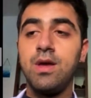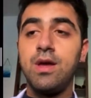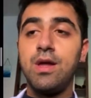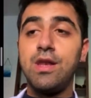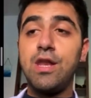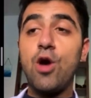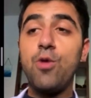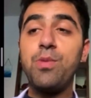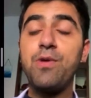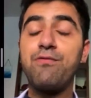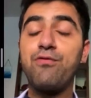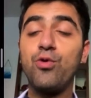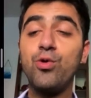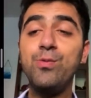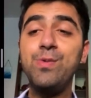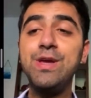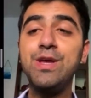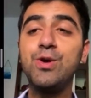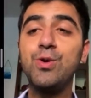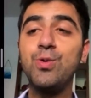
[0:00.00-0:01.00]
now before
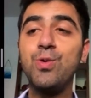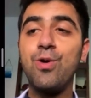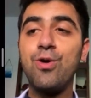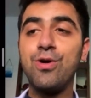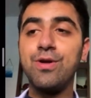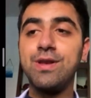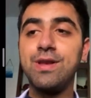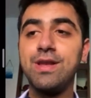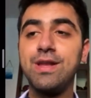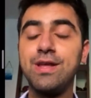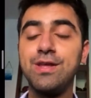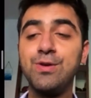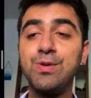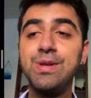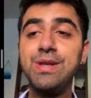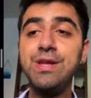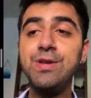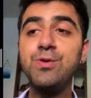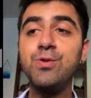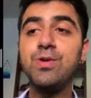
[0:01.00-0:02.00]
we go on you
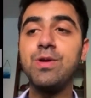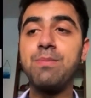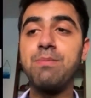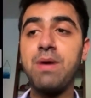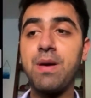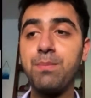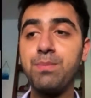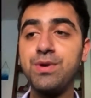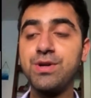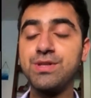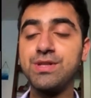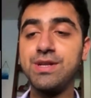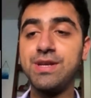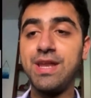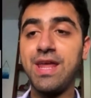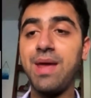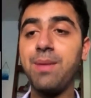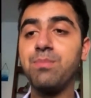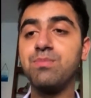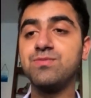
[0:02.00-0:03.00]
need to remember the
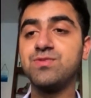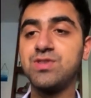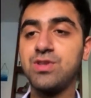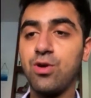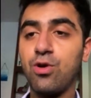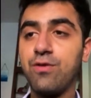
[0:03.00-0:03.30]
names